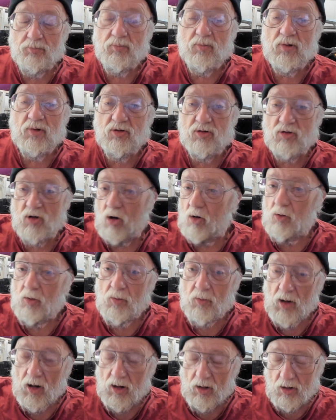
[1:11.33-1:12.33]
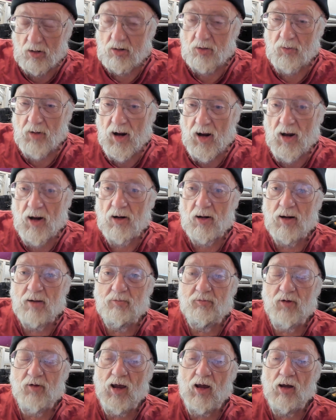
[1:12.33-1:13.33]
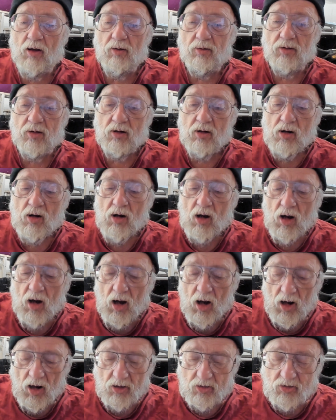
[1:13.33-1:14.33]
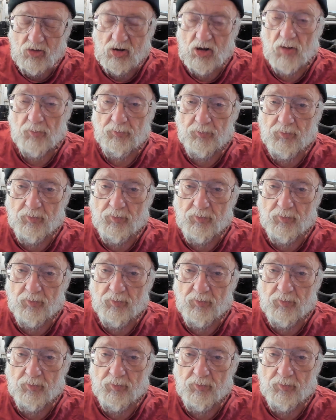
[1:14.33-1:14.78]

so I looked around and I found a chip,